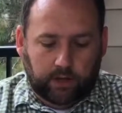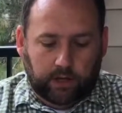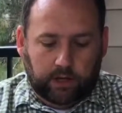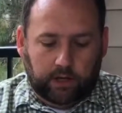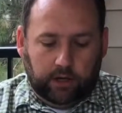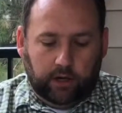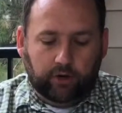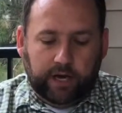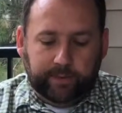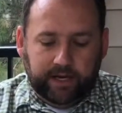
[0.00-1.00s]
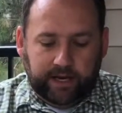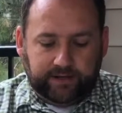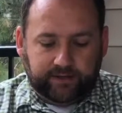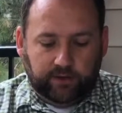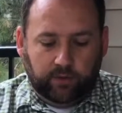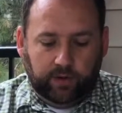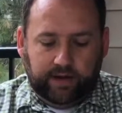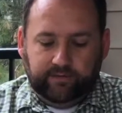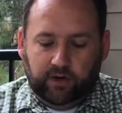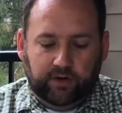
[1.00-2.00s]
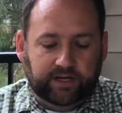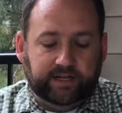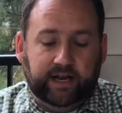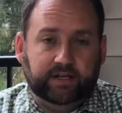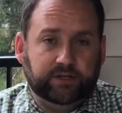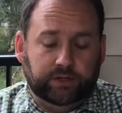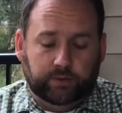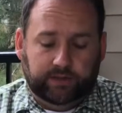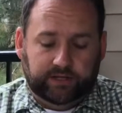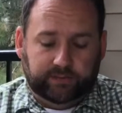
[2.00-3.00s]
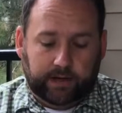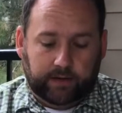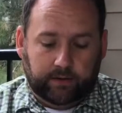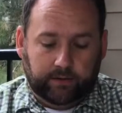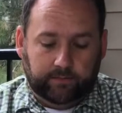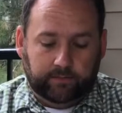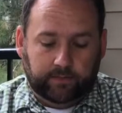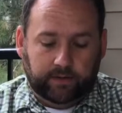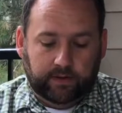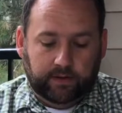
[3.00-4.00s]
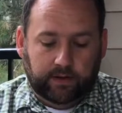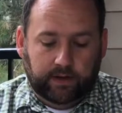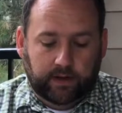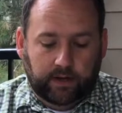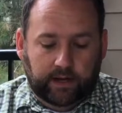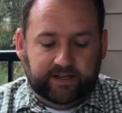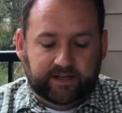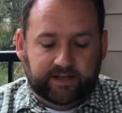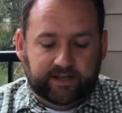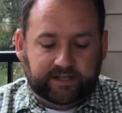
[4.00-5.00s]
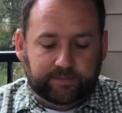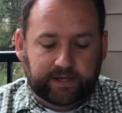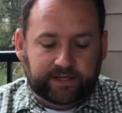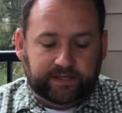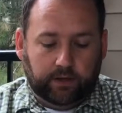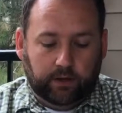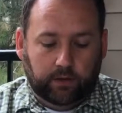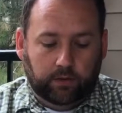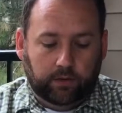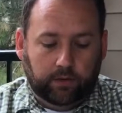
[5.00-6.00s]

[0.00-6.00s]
"O Nebuchadnezzar, we have no need to answer you in this matter. If this be so,